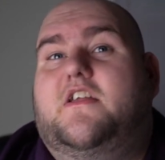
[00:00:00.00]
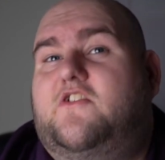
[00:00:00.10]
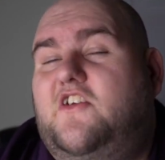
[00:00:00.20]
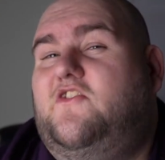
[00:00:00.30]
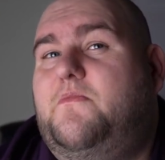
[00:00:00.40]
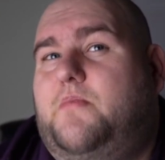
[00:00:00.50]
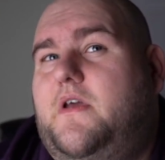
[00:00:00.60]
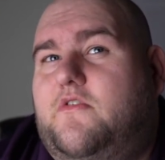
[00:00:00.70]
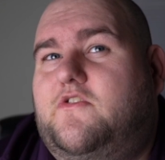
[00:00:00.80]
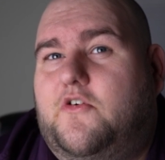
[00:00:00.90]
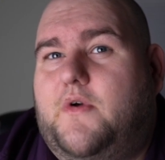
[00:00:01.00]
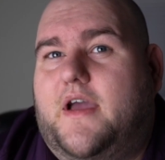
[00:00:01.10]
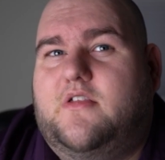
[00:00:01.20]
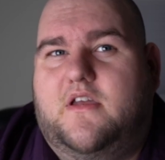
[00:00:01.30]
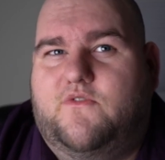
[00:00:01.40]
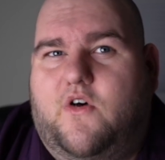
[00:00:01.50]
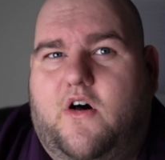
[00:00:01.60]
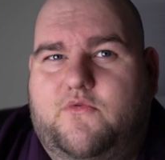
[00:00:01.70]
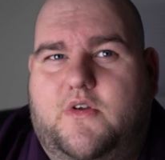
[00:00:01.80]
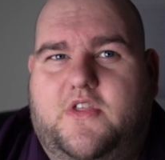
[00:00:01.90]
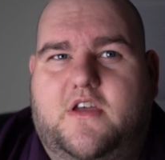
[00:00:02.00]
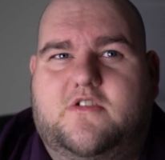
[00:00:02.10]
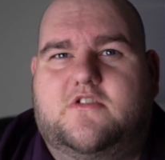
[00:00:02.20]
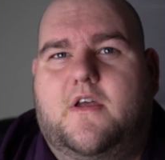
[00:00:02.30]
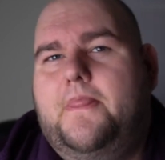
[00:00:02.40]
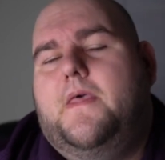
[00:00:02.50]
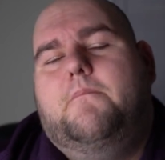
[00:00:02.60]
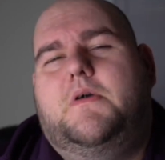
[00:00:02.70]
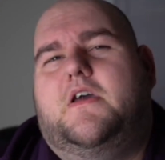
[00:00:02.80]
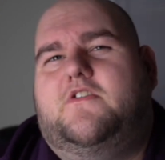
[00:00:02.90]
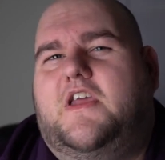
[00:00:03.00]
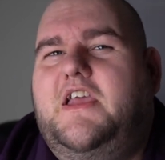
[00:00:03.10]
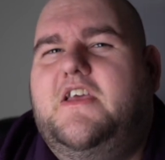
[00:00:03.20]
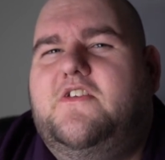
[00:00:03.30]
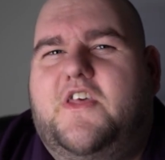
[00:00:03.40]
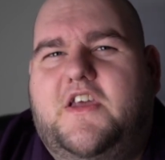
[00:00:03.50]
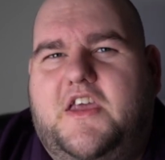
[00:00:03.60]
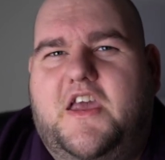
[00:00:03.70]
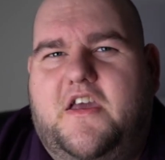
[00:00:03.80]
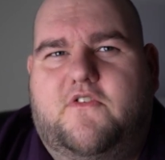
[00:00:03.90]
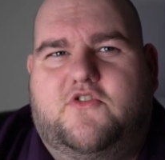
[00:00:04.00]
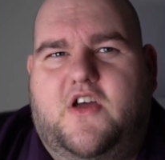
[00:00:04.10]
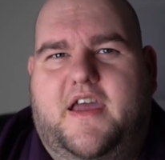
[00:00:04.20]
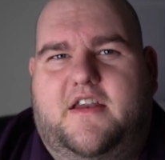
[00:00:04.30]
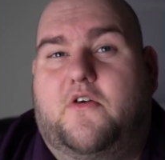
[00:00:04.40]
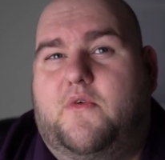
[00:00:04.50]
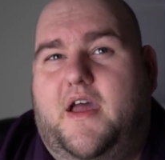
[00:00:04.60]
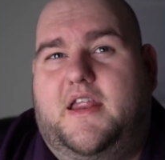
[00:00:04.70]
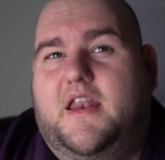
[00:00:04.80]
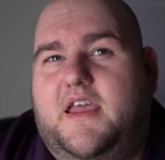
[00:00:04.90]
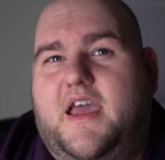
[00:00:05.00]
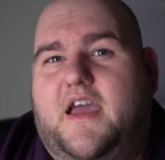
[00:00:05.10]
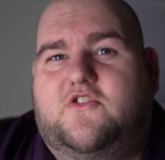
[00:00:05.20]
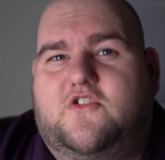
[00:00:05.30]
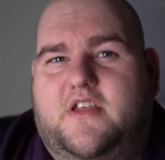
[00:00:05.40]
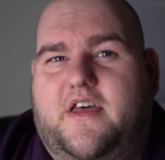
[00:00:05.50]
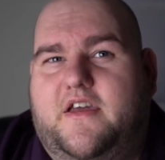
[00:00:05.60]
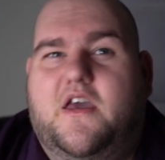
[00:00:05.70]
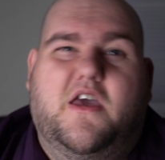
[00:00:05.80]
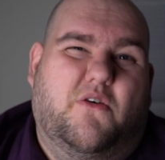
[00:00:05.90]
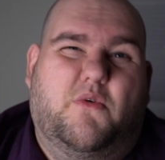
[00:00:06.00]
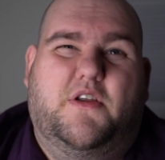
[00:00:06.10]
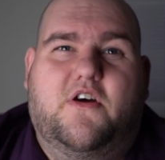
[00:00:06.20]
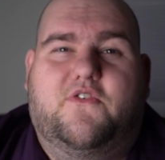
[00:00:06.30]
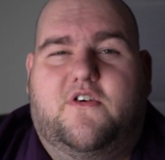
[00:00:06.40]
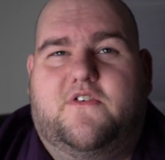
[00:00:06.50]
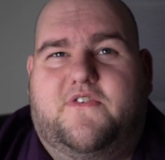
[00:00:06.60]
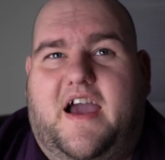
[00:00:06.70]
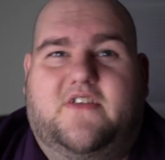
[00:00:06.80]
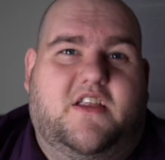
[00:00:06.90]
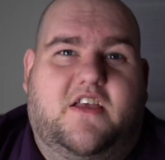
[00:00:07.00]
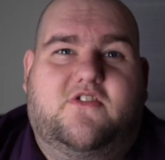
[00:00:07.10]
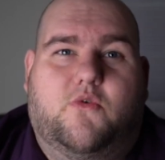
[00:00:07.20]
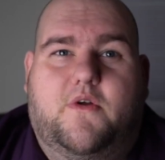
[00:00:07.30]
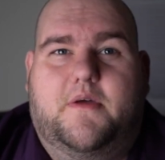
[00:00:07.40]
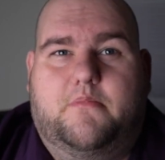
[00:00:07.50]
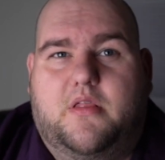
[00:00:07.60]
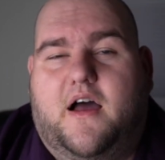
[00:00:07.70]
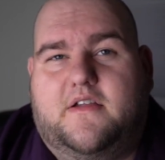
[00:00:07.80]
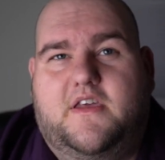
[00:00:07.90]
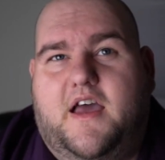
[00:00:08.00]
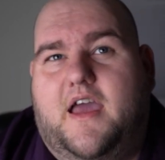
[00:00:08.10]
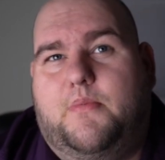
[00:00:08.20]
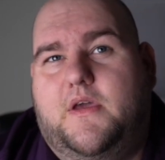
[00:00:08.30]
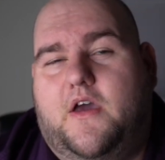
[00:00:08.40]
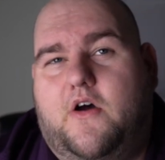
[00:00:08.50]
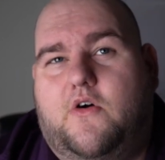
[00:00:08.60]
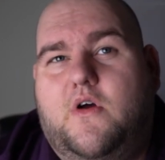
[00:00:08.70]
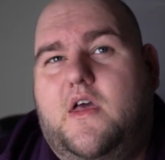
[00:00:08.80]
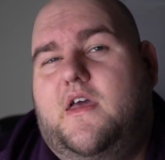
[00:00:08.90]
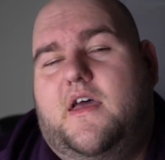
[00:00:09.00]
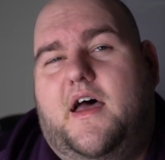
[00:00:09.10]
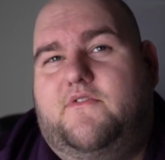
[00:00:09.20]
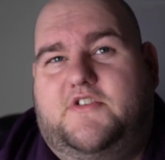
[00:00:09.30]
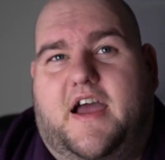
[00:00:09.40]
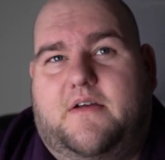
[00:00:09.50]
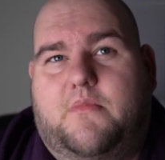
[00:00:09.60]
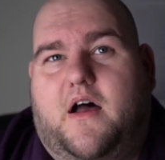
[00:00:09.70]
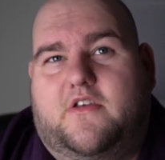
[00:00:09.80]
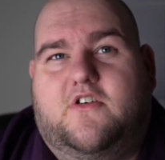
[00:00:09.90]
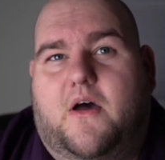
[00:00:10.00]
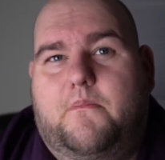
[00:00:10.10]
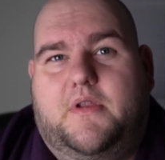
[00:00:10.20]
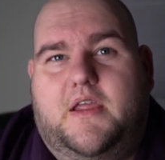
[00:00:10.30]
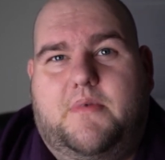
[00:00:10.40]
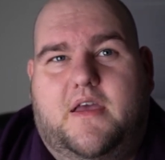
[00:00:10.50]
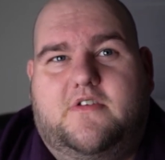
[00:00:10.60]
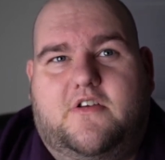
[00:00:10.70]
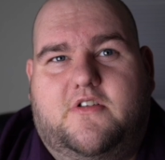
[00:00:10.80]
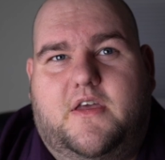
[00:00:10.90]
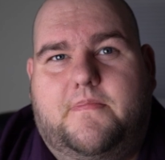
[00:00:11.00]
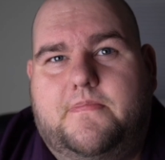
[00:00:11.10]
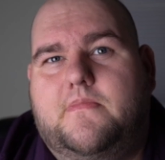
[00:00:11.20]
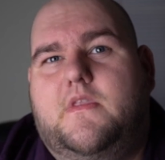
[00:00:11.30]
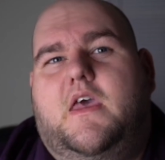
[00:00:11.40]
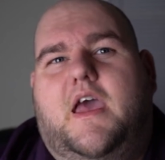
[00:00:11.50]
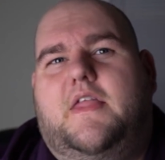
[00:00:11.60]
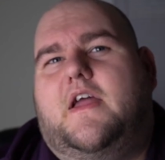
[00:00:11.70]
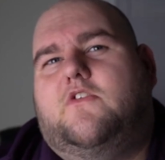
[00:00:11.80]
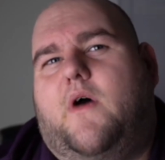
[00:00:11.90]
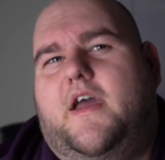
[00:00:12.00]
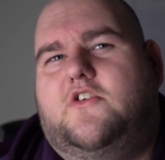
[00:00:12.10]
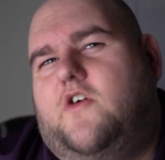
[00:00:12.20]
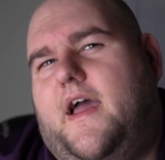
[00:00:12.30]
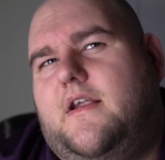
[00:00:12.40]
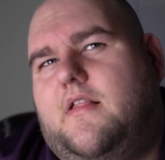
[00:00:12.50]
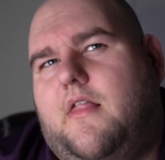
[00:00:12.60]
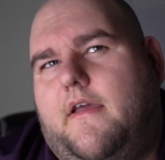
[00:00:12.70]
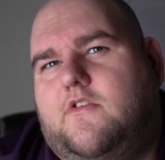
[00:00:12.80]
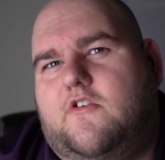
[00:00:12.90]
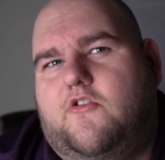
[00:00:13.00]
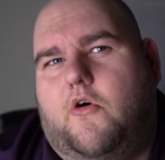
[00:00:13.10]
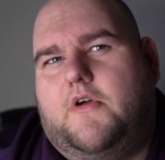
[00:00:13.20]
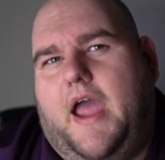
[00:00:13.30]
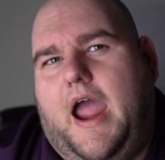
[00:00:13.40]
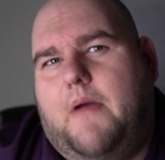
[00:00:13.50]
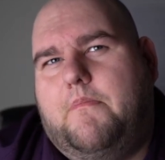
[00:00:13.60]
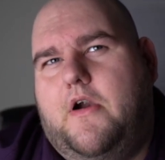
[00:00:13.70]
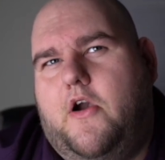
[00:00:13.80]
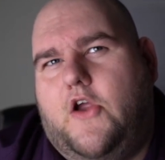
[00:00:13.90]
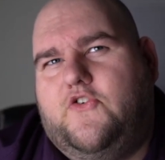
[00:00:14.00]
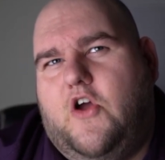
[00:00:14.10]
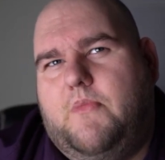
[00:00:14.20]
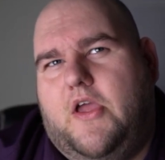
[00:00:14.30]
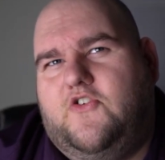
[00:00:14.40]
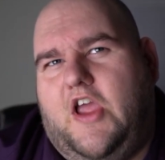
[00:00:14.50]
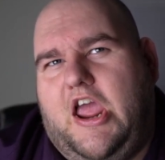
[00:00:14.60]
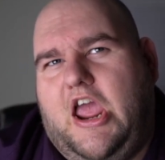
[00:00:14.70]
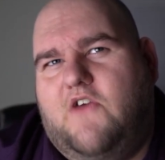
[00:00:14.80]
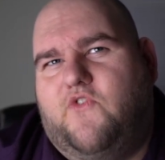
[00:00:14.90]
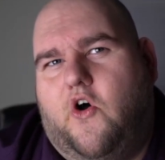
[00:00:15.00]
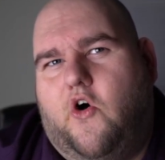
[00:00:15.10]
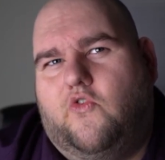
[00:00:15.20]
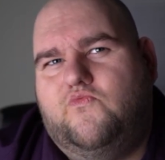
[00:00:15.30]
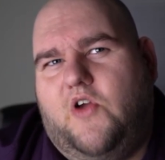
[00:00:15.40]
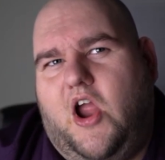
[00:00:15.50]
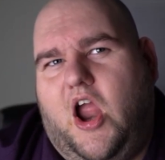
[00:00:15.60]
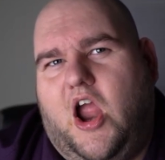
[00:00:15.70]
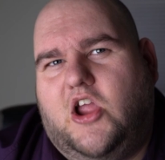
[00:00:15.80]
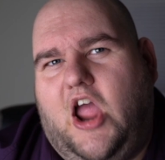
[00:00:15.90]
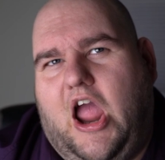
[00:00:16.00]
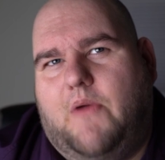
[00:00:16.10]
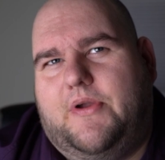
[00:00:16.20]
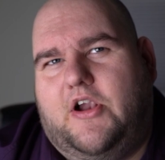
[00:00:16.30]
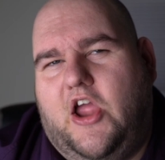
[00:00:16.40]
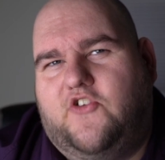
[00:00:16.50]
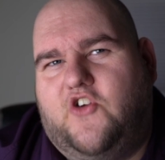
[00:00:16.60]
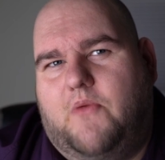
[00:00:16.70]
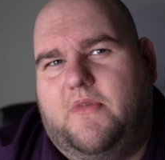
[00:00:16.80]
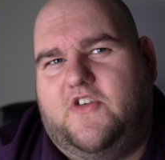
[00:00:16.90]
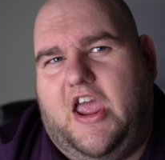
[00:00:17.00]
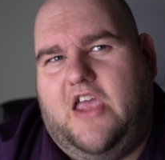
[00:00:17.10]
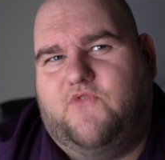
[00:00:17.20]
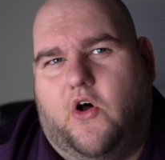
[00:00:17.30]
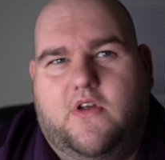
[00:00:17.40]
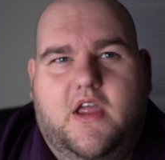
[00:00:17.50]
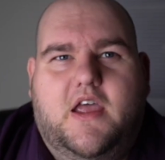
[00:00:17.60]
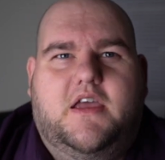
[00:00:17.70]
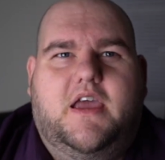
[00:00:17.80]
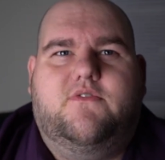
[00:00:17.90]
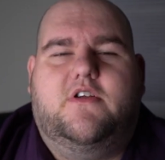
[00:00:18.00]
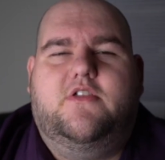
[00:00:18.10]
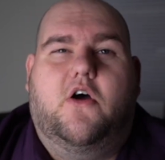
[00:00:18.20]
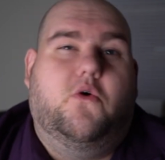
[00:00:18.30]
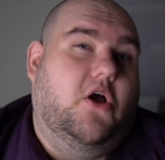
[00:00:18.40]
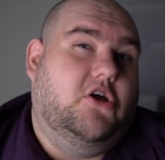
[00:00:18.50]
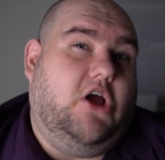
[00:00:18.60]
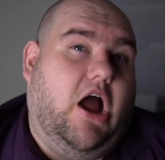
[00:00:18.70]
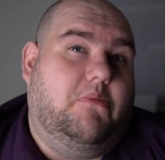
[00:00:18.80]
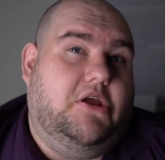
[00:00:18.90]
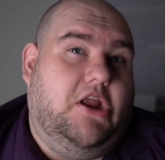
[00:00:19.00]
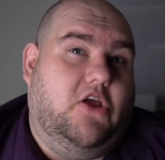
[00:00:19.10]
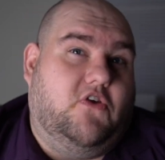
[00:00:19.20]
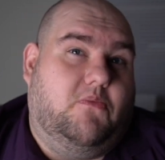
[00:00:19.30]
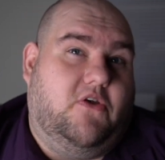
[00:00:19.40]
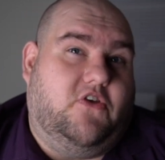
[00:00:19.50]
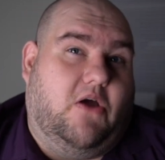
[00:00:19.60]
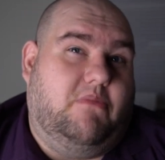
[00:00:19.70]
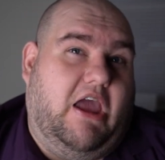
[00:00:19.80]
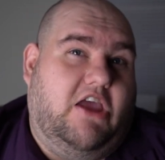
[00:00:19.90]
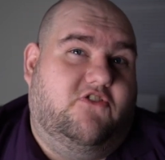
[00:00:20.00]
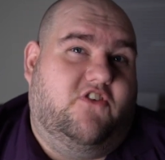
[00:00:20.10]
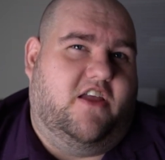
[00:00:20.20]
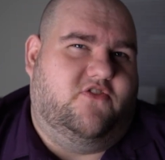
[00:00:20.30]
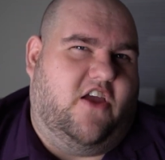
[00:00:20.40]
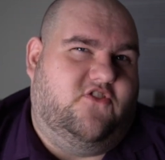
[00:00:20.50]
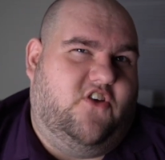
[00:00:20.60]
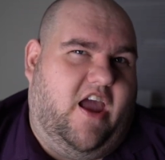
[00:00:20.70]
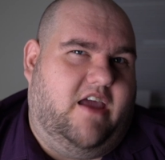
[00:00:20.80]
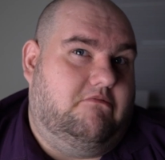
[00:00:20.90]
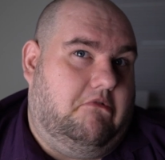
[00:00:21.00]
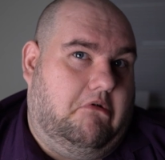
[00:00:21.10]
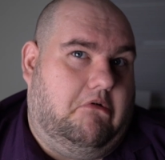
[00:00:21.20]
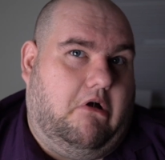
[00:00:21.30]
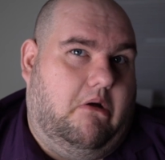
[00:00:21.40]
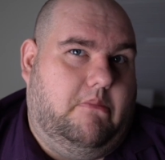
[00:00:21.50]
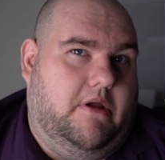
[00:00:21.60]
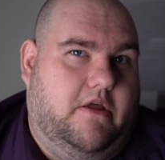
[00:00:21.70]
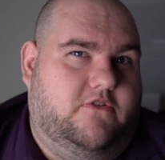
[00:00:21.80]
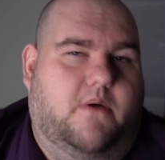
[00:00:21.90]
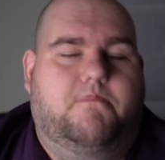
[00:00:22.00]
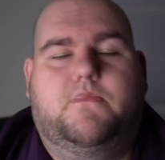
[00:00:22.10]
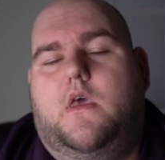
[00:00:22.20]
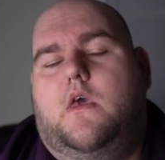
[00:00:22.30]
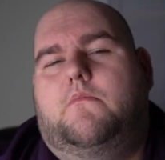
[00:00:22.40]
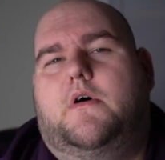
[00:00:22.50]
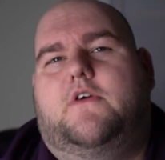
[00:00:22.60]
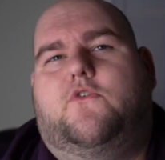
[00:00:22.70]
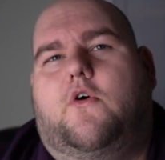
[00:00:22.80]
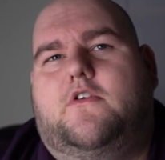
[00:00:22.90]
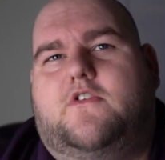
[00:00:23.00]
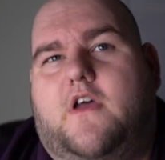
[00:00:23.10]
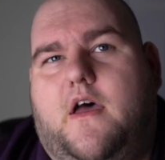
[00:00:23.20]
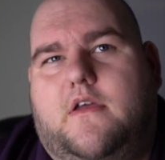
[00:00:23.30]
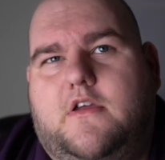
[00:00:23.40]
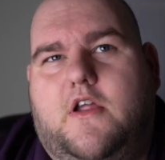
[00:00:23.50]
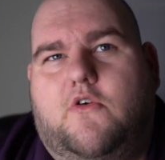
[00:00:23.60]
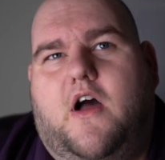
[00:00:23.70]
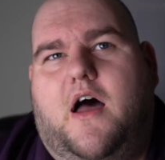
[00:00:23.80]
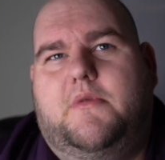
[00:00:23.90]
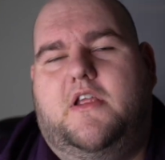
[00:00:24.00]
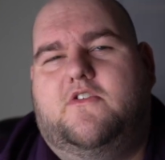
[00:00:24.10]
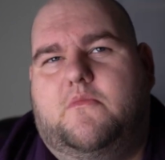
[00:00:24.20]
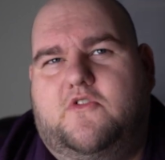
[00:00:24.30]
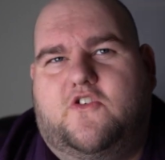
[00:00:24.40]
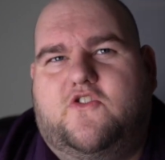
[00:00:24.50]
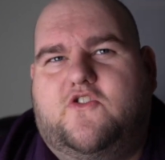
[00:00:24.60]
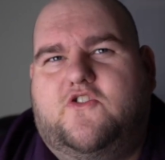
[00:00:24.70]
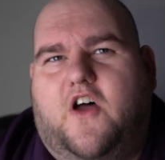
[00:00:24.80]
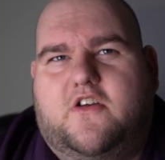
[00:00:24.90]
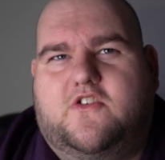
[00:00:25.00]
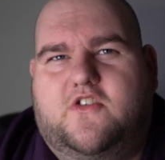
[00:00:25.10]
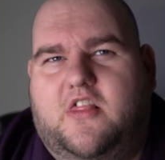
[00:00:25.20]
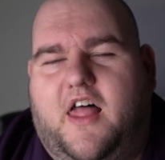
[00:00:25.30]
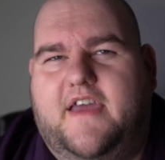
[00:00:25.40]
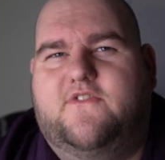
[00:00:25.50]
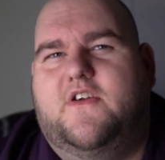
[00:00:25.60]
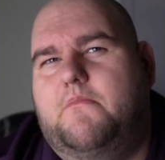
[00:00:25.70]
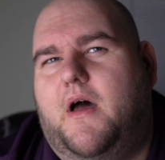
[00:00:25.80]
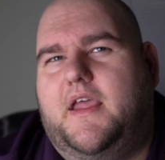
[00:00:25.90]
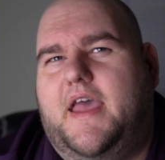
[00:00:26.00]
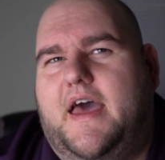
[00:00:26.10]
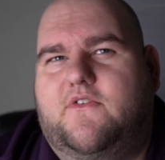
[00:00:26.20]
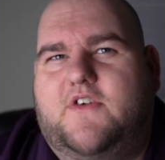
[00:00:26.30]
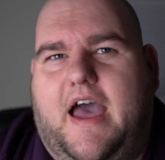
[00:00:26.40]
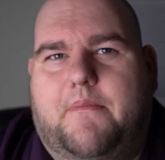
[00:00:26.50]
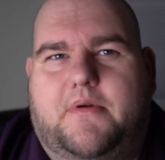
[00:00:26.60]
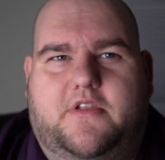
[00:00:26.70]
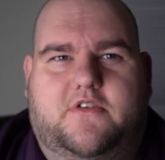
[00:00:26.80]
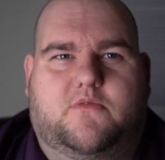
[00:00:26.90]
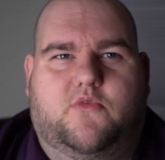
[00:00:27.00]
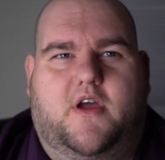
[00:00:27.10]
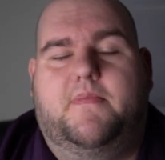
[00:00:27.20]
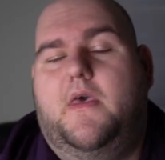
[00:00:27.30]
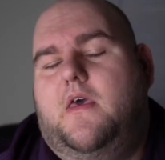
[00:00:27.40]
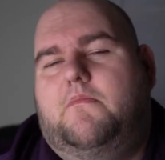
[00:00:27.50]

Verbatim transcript: And Xi Jinping was directly involved with this because he's the king of China, right? And he actually like we know for a fact that he's the one that blocked the IPO of Jack Ma's company, basically. And that's why China likes this whole capitalism is evil, capitalism is evil. Even though communism is amazing, they say, mm, communism. But of course, uh, you know, communism just sucks the life and money out of capitalism, right?